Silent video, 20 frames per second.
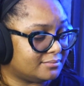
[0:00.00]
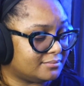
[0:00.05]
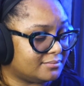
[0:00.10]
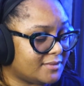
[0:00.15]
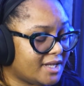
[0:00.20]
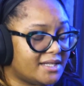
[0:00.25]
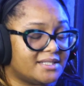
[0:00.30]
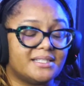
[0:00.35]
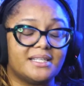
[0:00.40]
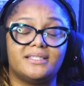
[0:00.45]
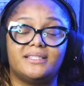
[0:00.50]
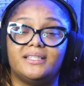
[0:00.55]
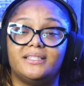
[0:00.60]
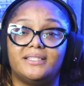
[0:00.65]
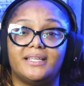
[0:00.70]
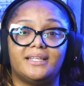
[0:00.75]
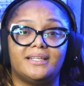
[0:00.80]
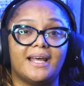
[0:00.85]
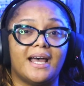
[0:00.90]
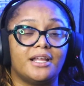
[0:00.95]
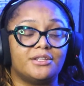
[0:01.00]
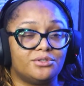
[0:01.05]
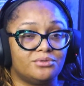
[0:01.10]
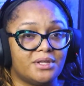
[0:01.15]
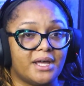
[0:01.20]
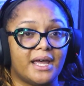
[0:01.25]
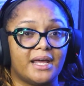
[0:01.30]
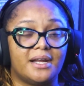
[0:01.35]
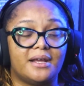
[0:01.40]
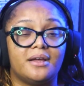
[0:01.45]
And since he did not do
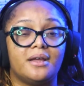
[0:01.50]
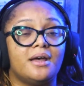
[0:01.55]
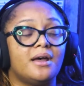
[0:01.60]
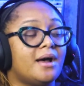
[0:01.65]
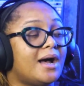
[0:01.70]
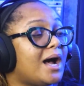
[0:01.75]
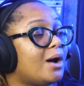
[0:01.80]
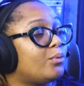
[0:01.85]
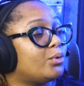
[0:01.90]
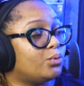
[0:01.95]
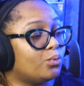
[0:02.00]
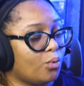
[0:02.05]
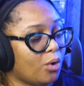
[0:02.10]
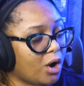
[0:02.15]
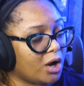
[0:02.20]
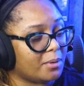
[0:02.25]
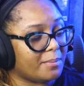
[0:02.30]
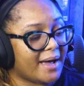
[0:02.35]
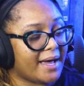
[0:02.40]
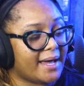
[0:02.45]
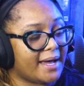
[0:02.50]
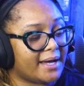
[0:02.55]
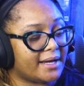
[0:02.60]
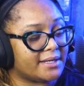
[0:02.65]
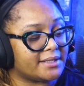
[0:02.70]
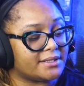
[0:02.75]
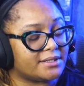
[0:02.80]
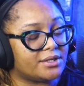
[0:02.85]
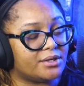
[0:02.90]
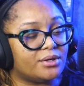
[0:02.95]
that, I would walk my
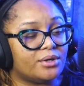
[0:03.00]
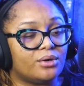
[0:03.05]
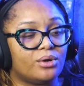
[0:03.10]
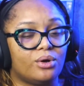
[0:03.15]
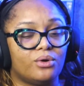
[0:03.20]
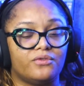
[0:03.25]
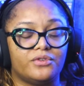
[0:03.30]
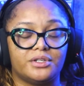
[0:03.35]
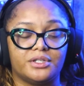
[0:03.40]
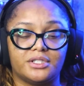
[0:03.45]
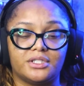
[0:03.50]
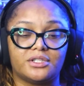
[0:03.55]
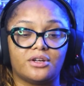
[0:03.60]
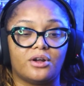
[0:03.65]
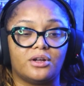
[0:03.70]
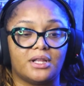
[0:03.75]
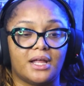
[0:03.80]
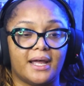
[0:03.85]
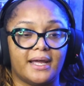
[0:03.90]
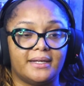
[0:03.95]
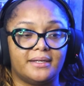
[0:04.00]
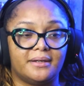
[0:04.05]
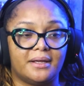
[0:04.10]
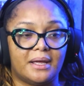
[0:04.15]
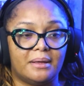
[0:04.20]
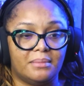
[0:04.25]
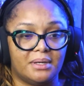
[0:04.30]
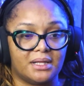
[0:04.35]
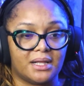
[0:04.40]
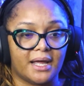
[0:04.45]
ass over to Starlight
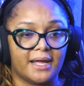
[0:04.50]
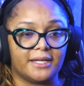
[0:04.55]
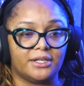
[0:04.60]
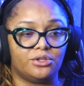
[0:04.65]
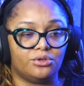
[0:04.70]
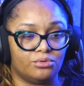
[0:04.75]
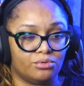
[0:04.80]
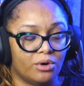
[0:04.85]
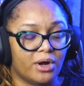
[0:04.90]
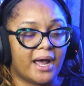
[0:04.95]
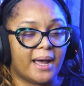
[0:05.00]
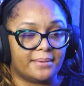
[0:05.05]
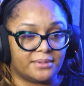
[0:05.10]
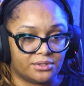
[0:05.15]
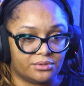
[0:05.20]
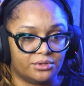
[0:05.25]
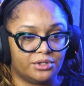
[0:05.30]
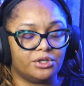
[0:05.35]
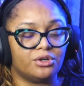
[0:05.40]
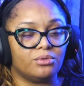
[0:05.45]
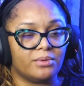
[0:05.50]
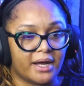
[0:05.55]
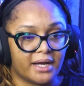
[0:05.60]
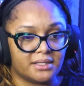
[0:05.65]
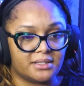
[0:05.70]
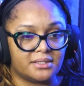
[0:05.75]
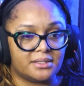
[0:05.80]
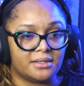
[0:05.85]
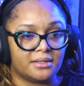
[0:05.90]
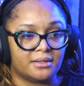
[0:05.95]
and be like, you are absolutely
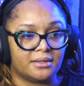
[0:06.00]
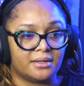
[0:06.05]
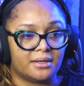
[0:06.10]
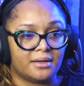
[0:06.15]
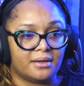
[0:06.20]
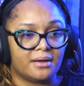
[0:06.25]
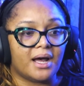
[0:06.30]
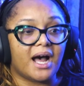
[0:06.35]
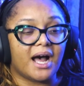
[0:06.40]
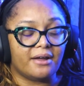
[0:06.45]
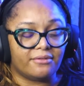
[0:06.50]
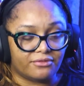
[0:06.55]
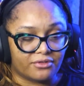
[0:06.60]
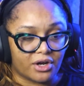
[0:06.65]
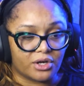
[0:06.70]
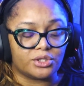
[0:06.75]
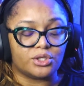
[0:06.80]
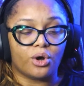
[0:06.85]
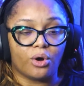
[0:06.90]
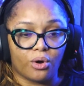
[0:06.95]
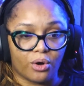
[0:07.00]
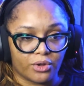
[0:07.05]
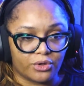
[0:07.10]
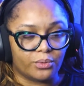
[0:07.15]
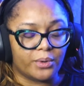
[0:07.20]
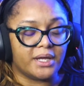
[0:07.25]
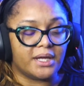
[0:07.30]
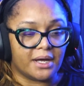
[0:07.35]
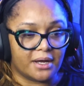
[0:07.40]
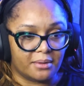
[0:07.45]
correct. I fucked all the
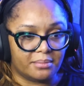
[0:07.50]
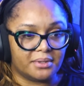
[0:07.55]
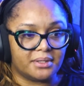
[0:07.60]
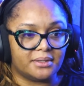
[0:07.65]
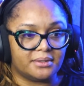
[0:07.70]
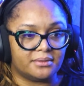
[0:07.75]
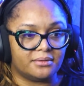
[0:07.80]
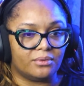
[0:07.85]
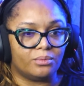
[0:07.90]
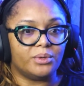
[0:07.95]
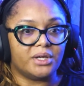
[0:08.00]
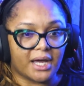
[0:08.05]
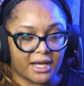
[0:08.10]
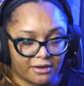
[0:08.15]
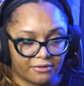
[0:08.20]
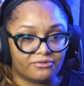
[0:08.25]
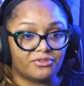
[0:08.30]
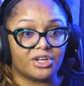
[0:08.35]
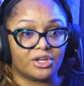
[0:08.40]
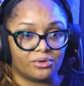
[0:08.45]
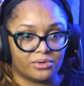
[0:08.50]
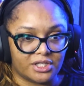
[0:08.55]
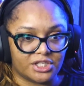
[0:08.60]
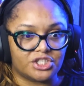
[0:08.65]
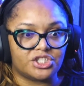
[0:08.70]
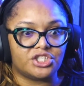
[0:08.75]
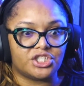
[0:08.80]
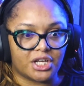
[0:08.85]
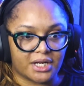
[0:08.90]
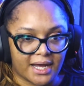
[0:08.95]
way up. We gotta figure this
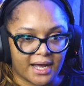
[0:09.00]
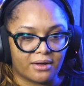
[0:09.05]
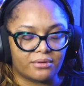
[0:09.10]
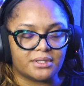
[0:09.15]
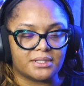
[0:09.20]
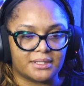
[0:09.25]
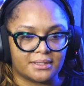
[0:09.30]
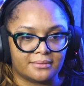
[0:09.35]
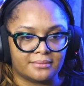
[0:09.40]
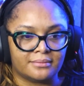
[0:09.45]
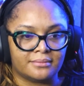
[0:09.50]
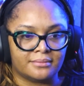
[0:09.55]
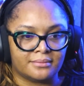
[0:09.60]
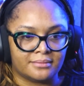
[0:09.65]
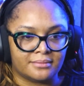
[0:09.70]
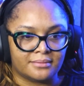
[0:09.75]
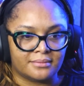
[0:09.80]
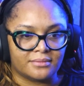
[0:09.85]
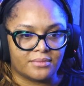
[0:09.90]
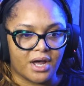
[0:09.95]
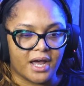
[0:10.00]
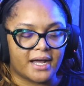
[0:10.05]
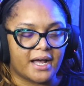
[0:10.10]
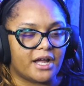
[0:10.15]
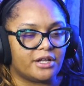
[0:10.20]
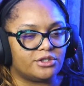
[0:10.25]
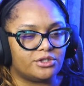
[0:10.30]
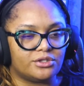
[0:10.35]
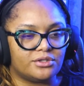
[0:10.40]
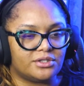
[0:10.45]
shit out. I
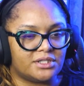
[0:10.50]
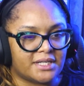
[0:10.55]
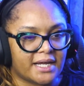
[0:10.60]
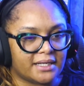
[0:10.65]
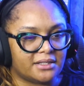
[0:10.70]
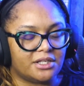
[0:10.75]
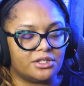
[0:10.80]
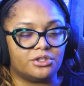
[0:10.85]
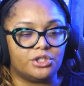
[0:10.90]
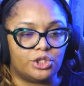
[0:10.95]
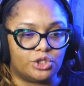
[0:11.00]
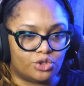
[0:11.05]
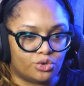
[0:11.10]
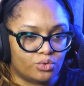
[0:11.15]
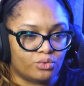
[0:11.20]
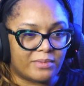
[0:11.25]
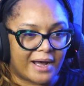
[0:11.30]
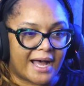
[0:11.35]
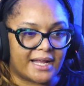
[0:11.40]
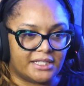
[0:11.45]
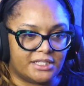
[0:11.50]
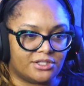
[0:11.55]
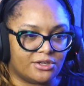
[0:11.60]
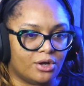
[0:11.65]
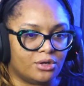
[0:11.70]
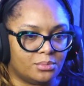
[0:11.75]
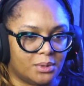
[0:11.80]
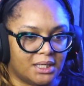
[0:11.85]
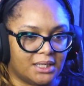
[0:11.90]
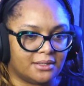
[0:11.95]
got technically two bodies
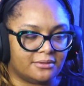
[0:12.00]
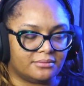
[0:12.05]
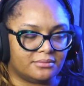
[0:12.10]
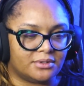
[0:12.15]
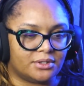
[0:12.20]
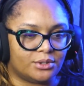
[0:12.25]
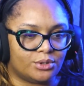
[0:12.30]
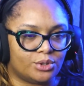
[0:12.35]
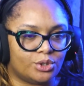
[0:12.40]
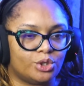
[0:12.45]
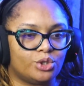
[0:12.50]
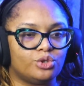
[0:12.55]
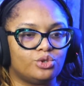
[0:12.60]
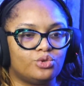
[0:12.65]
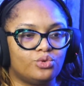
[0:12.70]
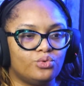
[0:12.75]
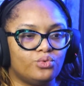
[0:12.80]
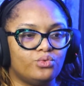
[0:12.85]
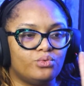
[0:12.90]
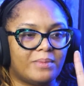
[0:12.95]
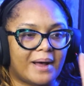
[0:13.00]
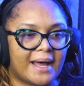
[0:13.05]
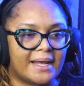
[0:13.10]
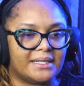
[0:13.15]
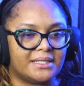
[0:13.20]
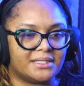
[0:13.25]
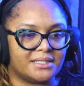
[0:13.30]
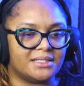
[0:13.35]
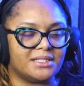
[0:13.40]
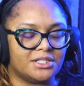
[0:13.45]
on me. Two
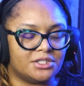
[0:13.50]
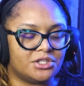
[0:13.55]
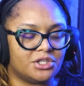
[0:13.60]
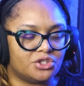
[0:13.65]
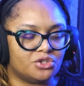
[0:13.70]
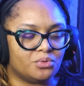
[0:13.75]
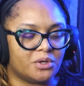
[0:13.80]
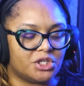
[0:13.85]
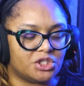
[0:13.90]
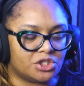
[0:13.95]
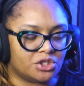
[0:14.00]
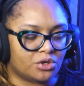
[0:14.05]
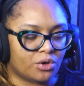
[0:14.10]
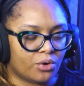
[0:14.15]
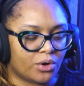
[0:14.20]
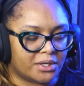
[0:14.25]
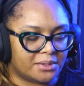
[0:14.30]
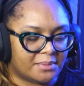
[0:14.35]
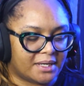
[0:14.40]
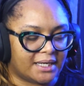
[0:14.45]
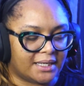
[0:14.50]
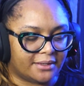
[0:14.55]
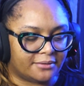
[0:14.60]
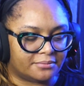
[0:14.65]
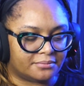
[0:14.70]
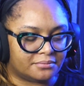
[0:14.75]
bodies in this situation on me.